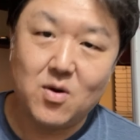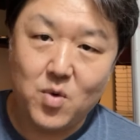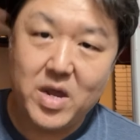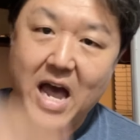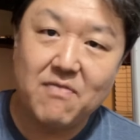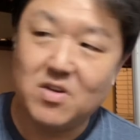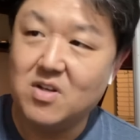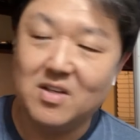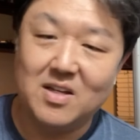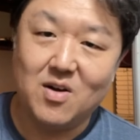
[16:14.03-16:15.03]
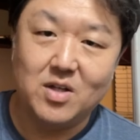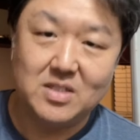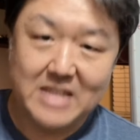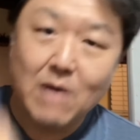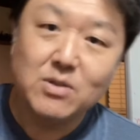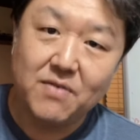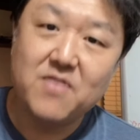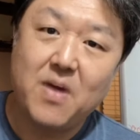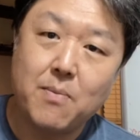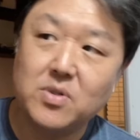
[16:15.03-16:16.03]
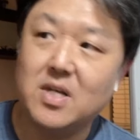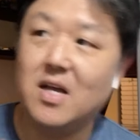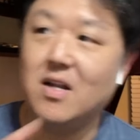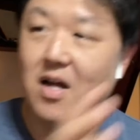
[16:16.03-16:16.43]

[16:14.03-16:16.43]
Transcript: We have to, is down 75%.